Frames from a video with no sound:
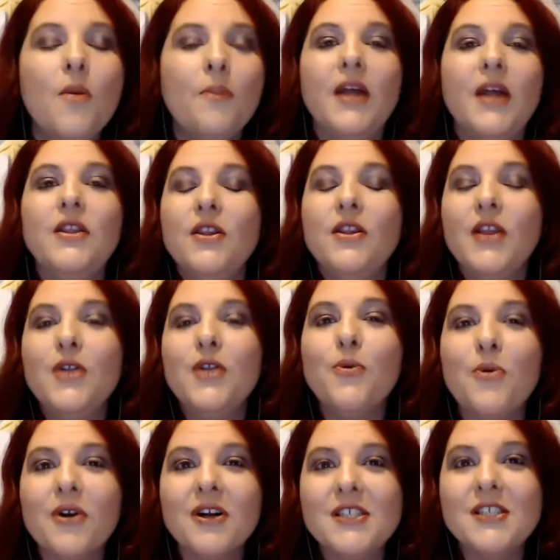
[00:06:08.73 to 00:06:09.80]
But in
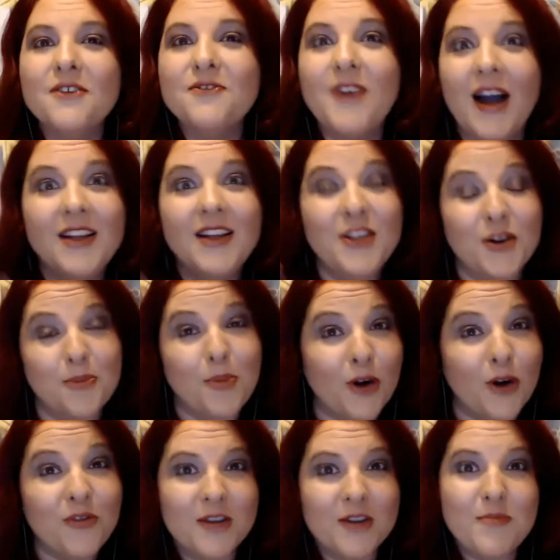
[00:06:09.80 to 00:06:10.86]
order to find your
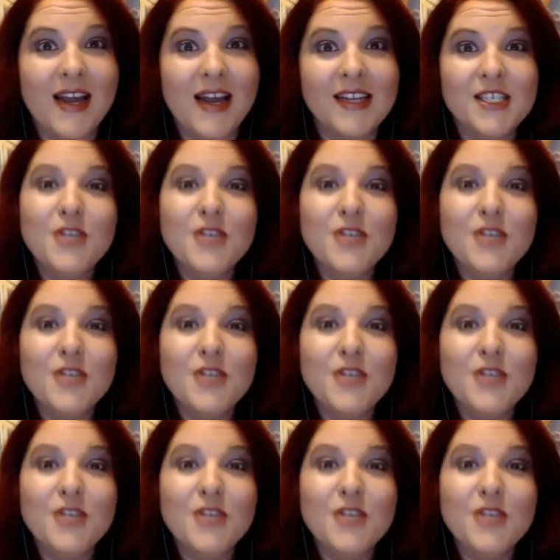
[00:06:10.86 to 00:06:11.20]
perfect mate,